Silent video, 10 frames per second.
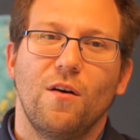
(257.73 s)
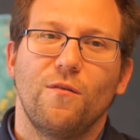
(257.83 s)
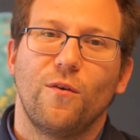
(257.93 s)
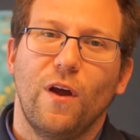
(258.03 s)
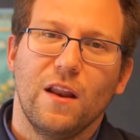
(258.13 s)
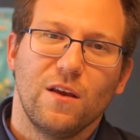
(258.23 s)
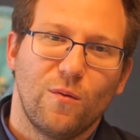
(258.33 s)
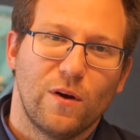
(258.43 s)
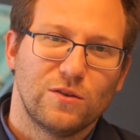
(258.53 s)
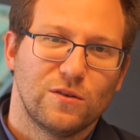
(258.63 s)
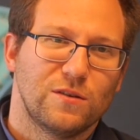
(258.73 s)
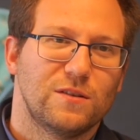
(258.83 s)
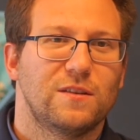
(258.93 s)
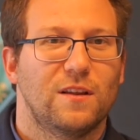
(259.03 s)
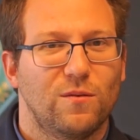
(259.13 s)
for any
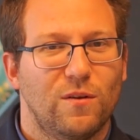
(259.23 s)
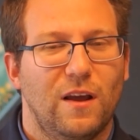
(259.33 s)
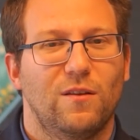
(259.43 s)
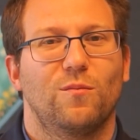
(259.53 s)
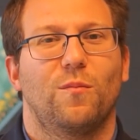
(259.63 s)
questions that you'd like to